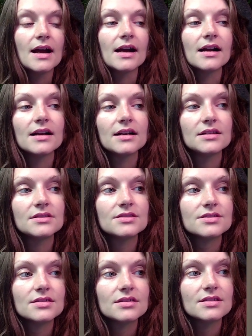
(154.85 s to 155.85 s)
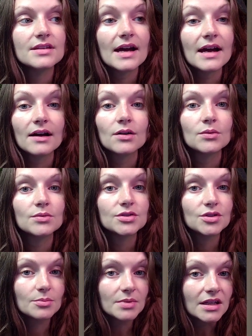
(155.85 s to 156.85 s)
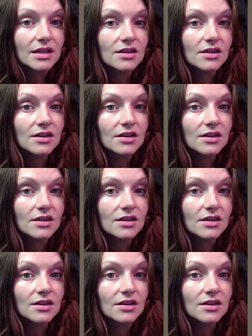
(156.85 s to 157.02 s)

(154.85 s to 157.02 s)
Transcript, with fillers: And now you're being